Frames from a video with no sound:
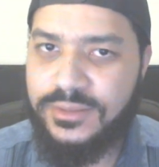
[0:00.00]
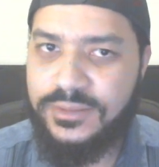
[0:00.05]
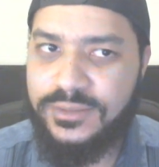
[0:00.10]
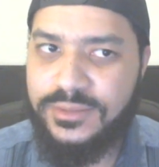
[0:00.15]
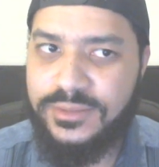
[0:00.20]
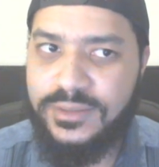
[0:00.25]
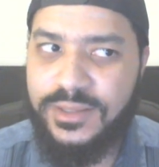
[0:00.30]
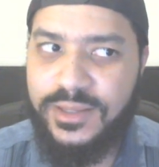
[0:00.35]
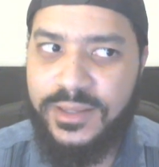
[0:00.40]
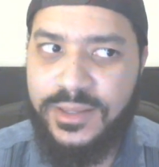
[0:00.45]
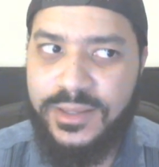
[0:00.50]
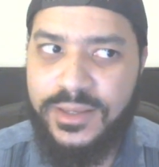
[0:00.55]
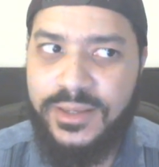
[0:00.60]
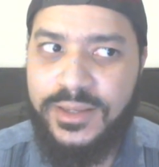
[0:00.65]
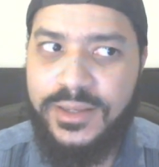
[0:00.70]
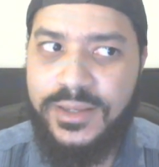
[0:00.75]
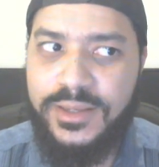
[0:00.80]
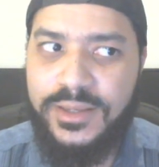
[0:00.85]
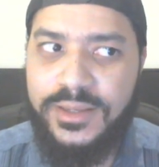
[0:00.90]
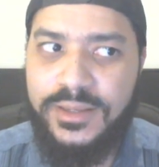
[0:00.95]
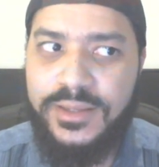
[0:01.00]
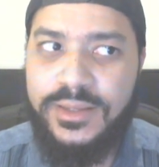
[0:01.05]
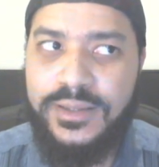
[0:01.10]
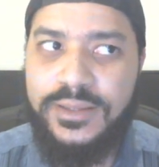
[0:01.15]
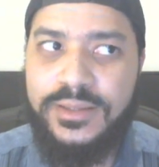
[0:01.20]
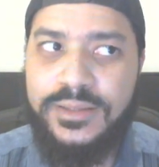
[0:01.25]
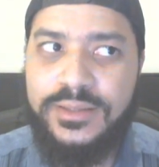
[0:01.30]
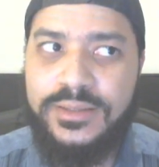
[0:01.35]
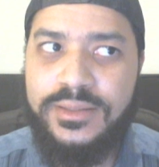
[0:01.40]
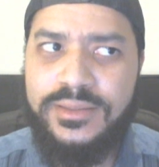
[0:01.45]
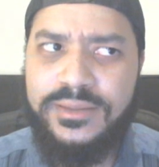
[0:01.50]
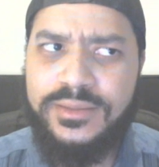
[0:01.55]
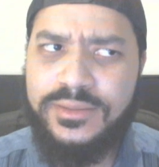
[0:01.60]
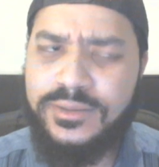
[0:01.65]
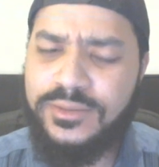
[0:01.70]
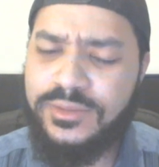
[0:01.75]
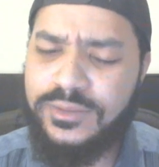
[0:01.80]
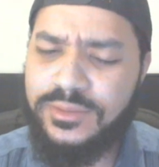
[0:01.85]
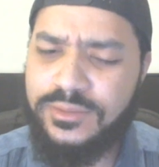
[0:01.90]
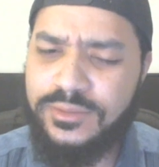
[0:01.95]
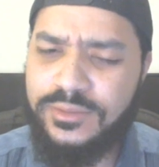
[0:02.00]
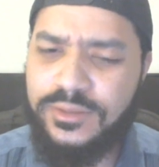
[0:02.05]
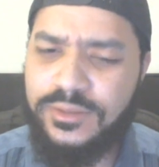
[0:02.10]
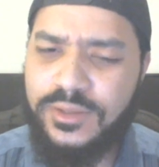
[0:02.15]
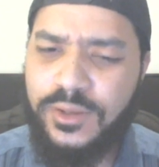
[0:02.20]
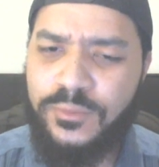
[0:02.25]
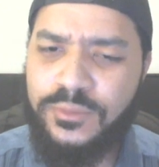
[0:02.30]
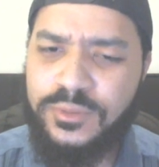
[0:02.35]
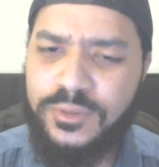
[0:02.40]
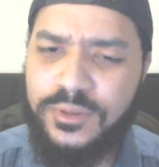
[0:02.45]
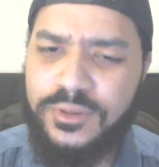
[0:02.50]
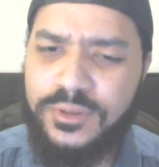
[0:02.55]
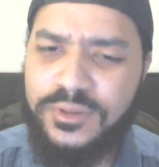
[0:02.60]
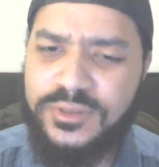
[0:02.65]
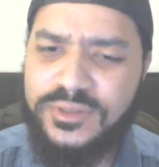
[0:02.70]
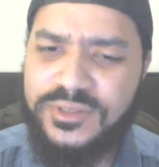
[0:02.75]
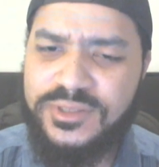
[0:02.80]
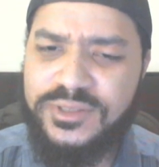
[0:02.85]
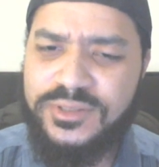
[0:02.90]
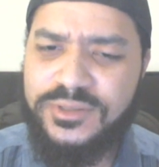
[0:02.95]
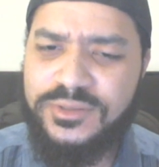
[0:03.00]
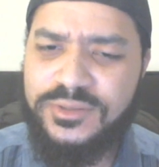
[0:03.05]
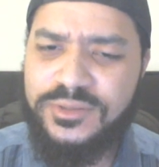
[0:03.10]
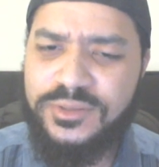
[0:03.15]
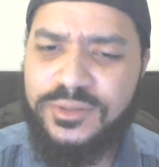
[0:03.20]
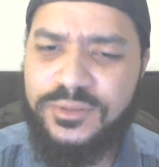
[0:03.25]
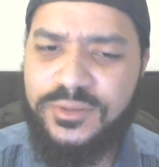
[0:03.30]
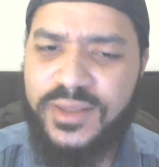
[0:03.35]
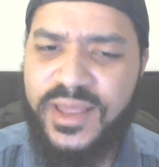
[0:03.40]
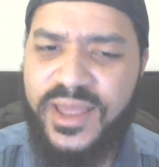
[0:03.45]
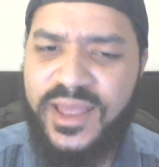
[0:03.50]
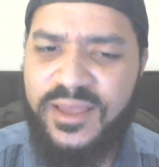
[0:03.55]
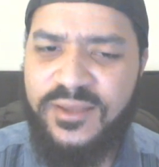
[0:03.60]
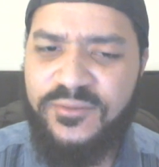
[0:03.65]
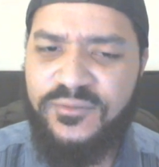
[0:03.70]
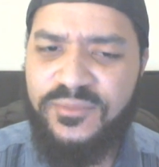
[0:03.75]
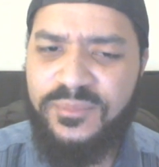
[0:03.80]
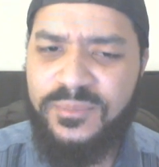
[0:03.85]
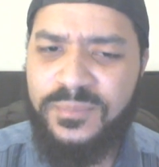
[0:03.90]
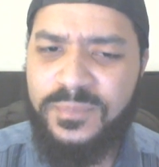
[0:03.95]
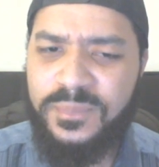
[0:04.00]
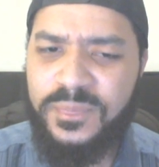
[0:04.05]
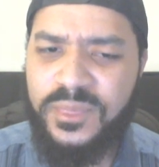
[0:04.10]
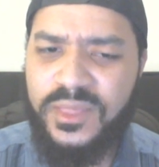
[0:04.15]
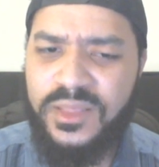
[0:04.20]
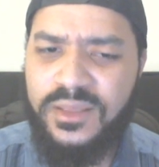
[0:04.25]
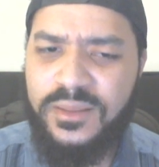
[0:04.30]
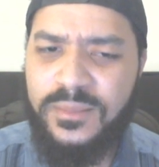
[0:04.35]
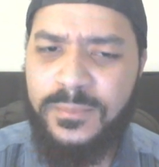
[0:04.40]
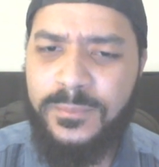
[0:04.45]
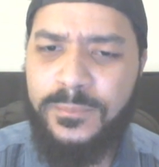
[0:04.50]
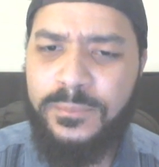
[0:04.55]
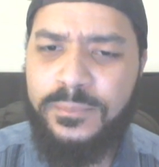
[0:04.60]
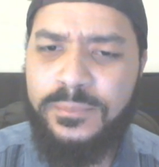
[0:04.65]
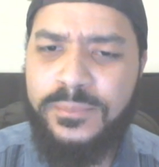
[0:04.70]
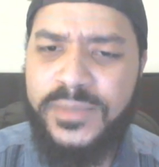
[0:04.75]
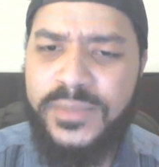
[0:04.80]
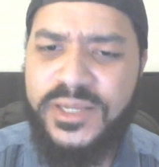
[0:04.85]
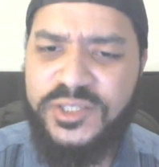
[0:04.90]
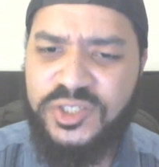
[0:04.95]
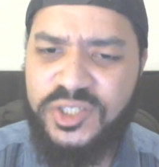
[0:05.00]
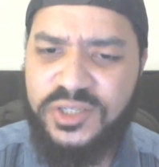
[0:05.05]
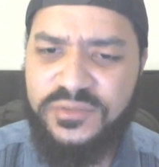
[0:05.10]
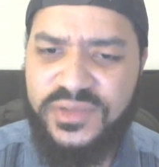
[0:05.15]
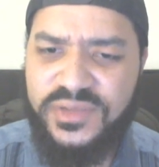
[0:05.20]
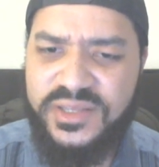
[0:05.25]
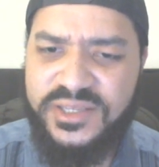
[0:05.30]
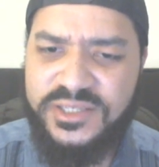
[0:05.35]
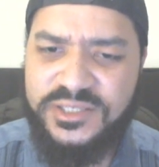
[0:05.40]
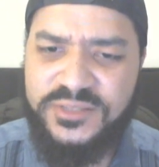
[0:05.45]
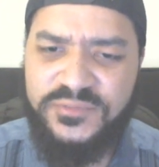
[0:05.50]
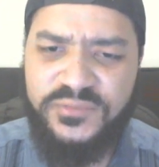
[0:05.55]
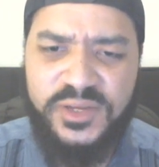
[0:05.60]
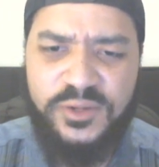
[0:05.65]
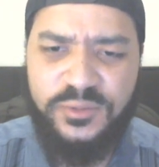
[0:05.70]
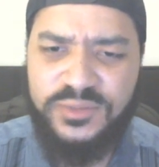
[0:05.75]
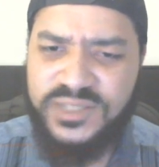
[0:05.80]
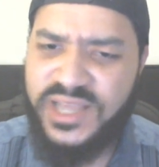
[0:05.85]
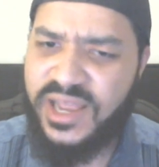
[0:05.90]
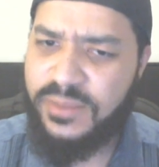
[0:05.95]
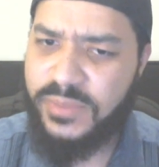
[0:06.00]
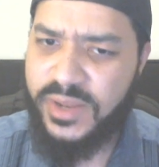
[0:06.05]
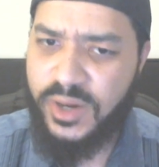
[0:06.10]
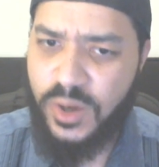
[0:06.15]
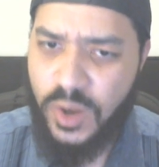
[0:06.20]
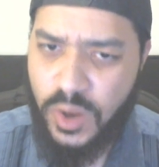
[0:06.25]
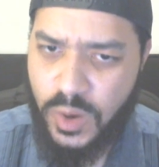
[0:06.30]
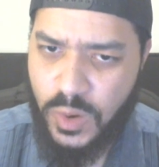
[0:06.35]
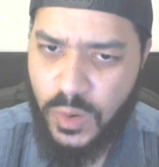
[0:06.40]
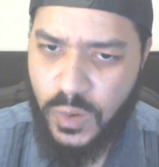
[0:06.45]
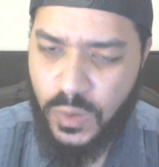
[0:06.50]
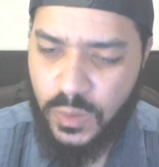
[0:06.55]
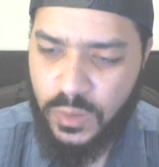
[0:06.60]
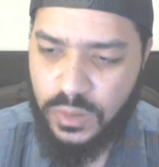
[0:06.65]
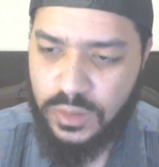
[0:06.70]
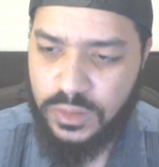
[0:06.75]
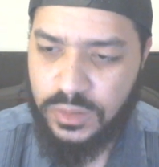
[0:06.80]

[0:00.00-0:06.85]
they don't look to have much of his phenotype at all.